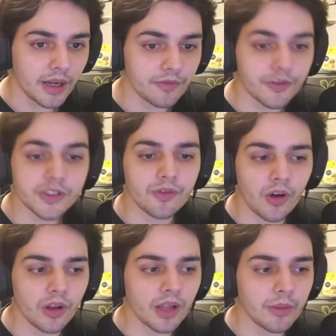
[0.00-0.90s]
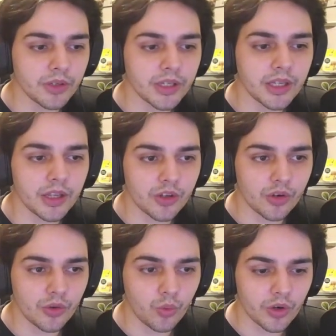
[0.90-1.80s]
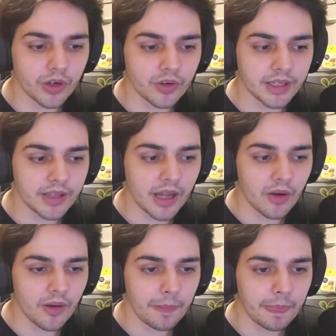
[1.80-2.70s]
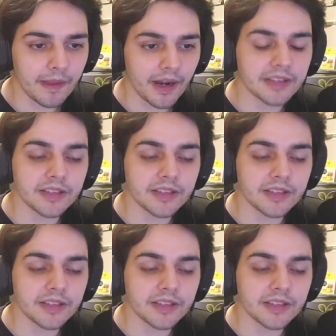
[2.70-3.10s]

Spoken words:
first of all, I'm looking at your work right now. I